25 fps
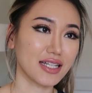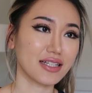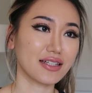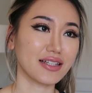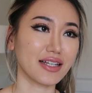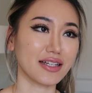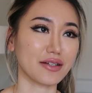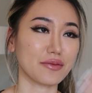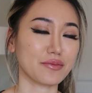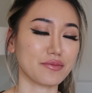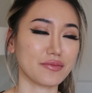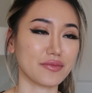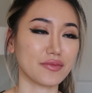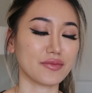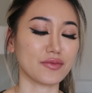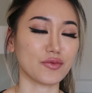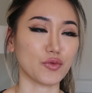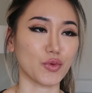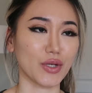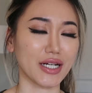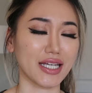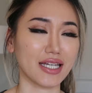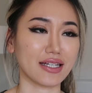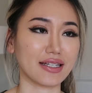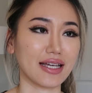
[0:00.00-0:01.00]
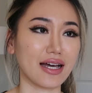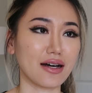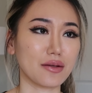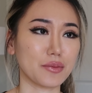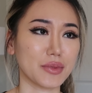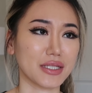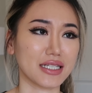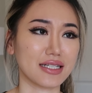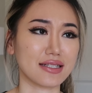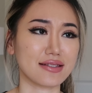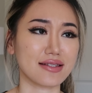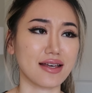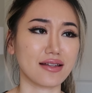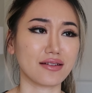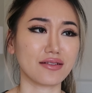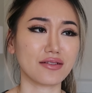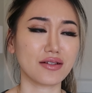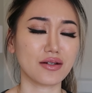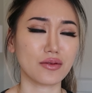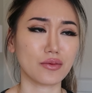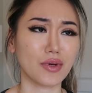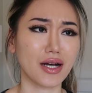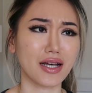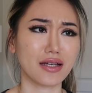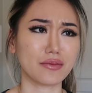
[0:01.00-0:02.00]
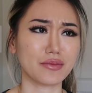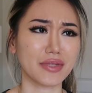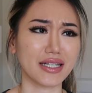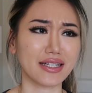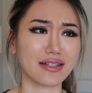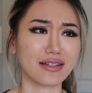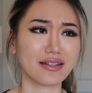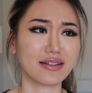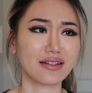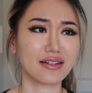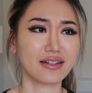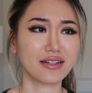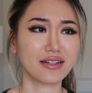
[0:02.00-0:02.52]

kind of like working out because I don't know why I'm like...